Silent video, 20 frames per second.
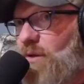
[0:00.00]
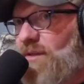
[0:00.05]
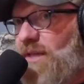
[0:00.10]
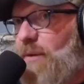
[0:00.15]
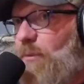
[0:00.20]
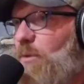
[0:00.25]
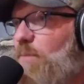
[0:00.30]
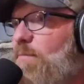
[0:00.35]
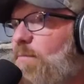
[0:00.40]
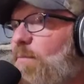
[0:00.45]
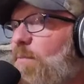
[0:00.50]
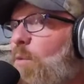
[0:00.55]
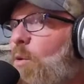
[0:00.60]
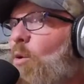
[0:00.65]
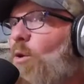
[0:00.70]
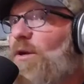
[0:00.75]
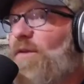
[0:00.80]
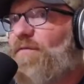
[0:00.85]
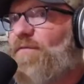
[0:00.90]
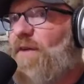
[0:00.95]
And they were
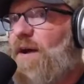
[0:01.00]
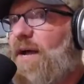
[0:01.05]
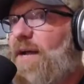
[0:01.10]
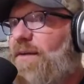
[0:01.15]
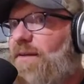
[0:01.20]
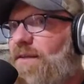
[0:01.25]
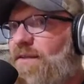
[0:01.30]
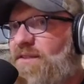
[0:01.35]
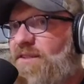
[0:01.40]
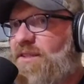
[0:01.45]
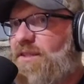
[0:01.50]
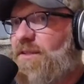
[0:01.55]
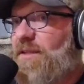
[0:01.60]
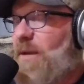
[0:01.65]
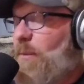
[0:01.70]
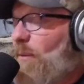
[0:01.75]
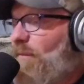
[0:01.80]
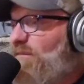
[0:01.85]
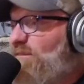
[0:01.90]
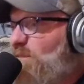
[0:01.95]
mortified and
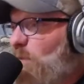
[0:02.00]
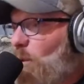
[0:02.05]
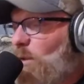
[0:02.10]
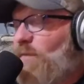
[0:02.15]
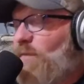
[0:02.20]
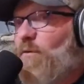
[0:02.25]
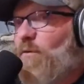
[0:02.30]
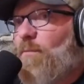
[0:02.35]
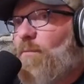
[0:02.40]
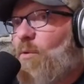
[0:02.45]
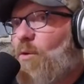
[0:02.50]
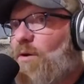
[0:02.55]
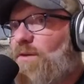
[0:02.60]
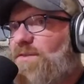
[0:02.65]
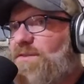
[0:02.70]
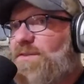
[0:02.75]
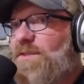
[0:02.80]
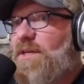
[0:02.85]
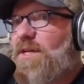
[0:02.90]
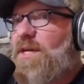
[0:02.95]
they were full of
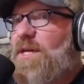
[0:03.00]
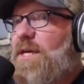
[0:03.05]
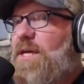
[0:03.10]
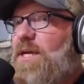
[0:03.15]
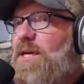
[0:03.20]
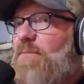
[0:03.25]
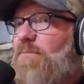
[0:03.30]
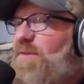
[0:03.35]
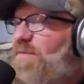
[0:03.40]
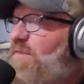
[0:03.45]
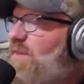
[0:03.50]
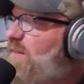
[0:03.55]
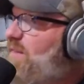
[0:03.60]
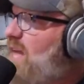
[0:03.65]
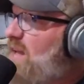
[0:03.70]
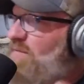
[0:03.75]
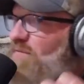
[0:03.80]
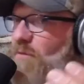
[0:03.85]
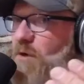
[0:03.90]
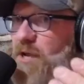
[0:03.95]
remorse. But then
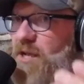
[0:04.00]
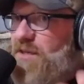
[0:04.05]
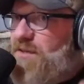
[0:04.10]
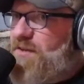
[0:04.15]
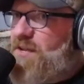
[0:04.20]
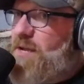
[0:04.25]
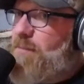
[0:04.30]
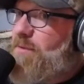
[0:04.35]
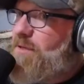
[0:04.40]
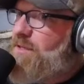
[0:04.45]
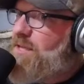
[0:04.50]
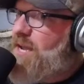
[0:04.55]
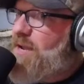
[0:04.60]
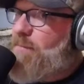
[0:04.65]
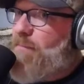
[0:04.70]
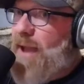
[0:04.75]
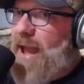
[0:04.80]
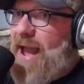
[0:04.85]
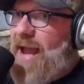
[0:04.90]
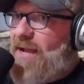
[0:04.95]
that freaking demon came
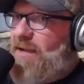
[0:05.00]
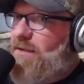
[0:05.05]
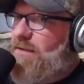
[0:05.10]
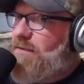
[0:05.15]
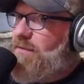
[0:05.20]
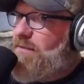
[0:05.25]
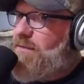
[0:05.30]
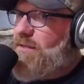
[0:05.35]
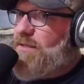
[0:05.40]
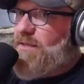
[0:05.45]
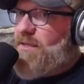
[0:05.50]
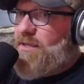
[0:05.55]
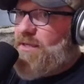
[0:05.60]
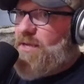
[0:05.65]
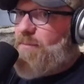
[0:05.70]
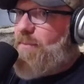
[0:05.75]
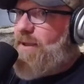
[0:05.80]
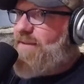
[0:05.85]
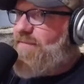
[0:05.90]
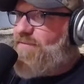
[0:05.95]
back.
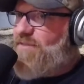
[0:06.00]
It may have